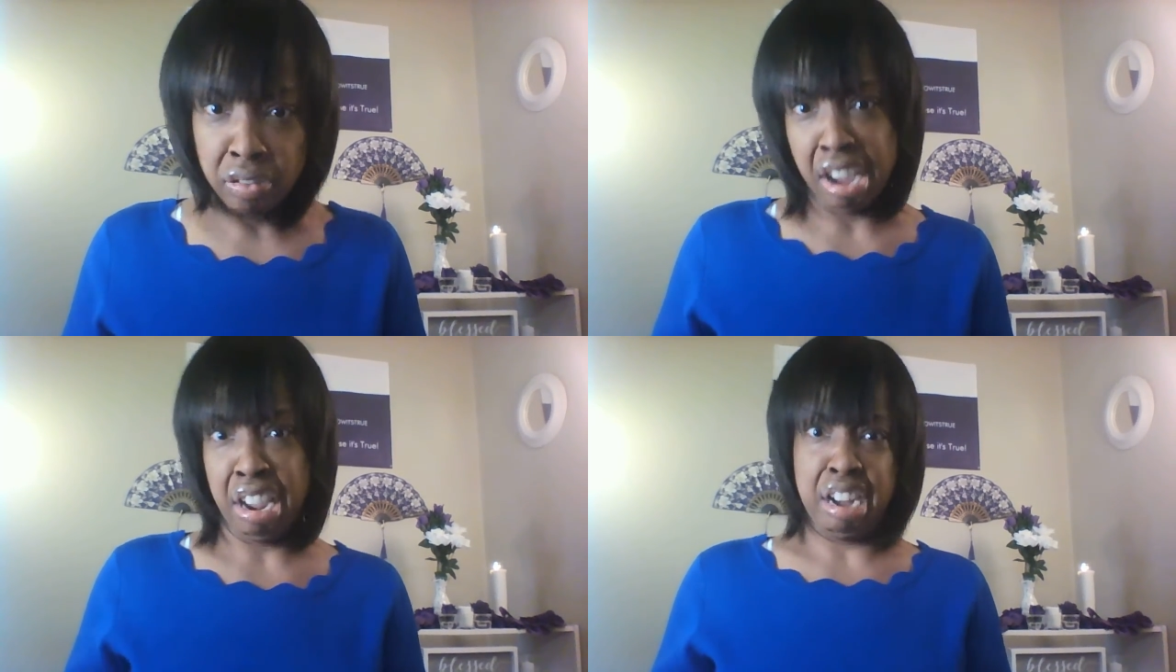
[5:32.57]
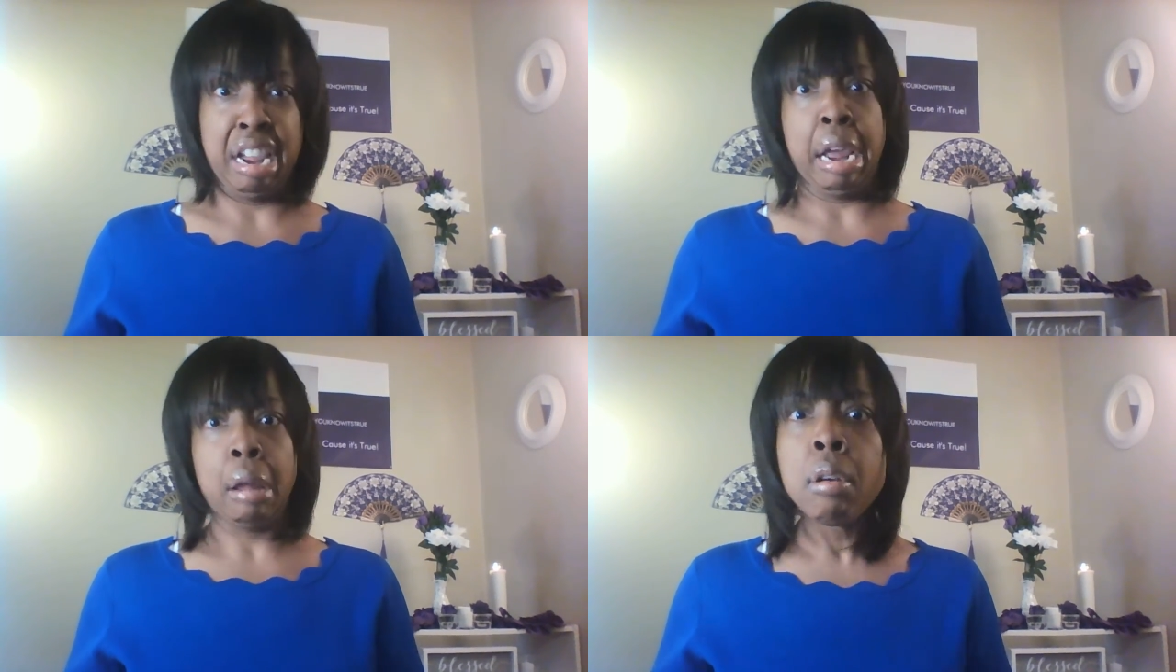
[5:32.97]
Fuck it
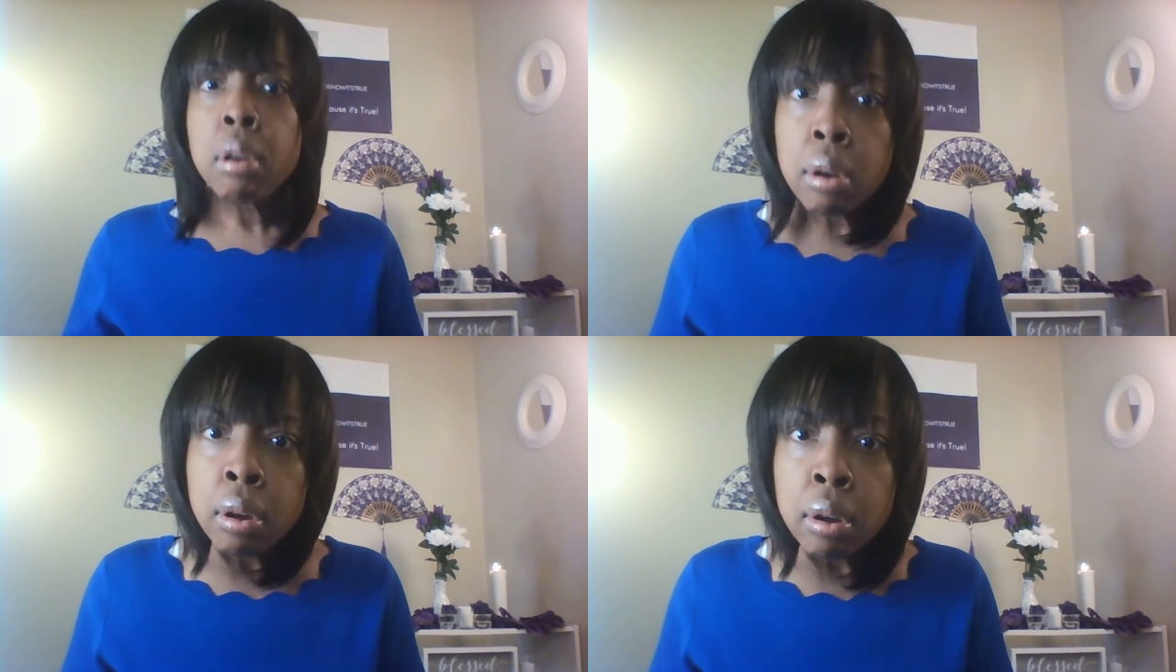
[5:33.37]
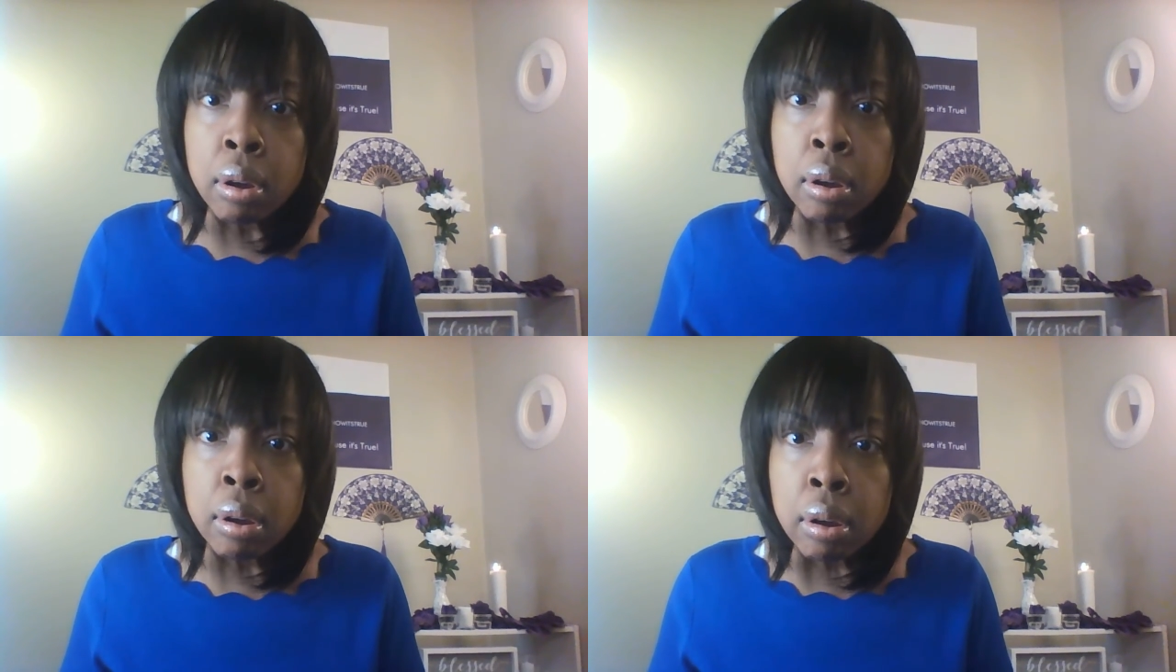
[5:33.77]
again.
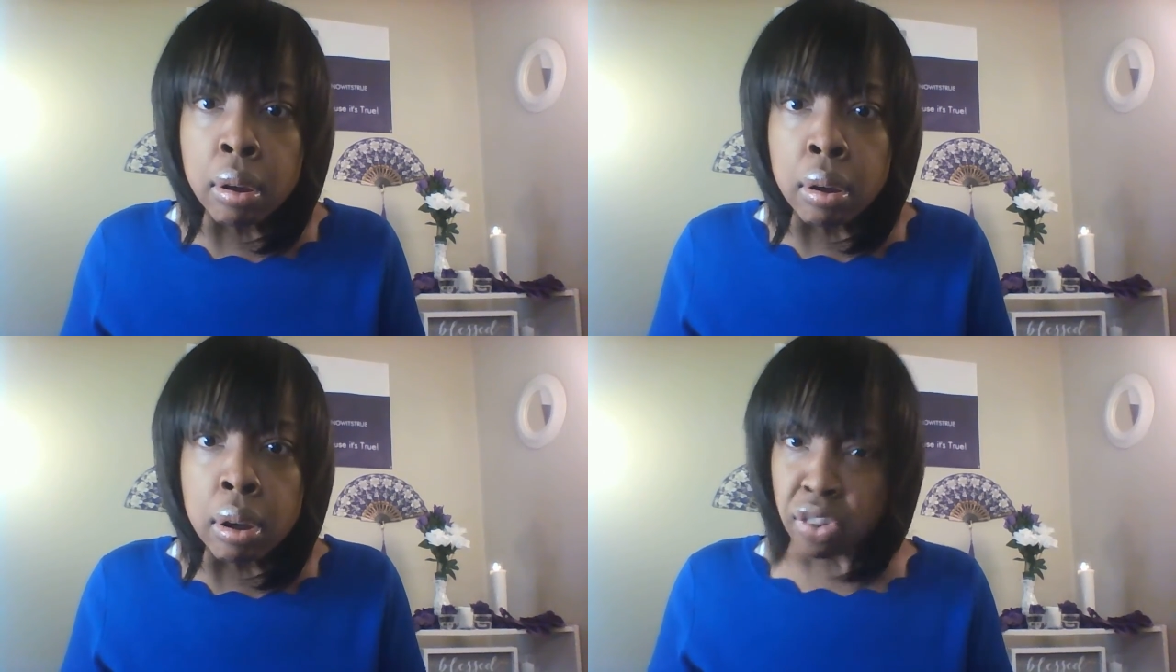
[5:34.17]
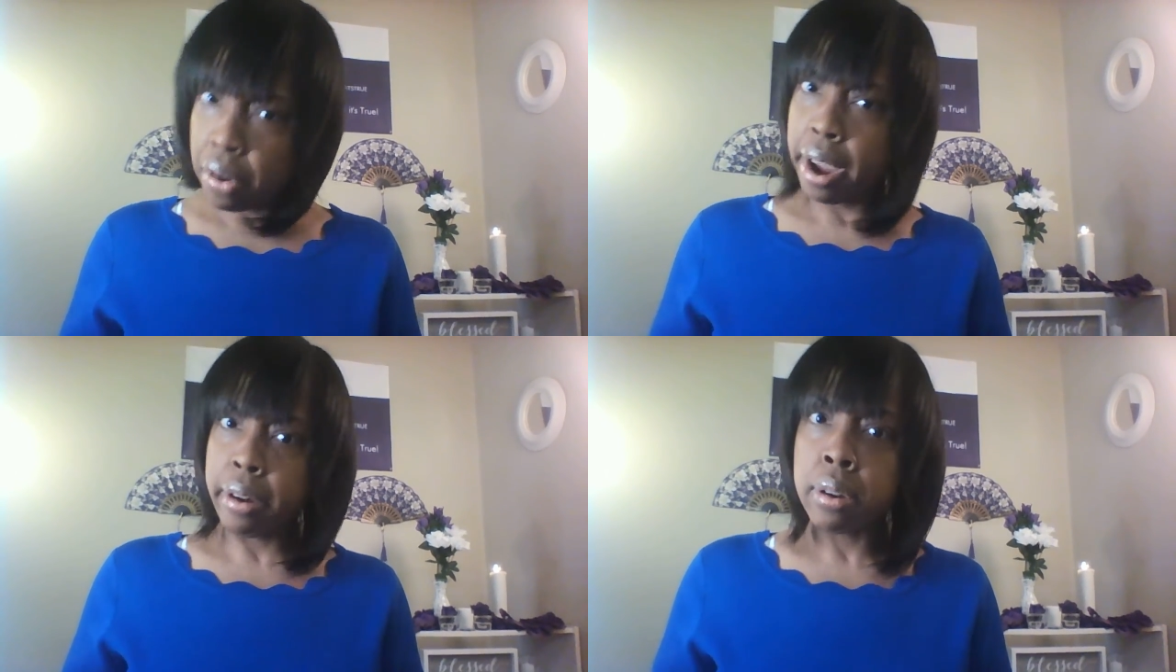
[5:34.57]
For
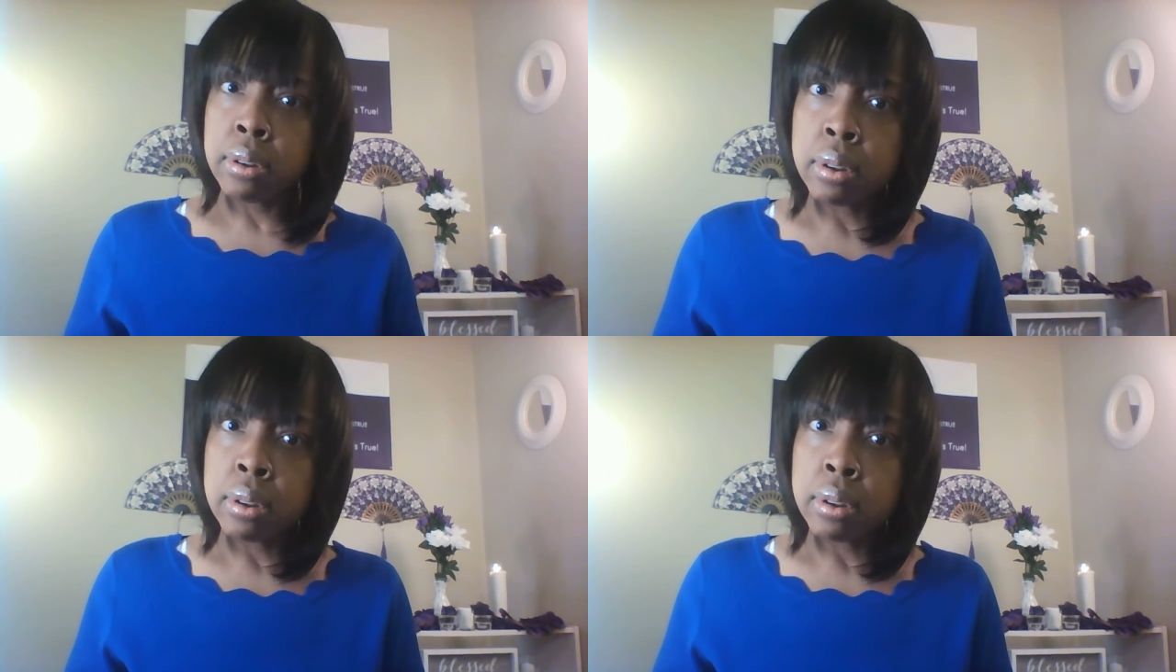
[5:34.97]
real.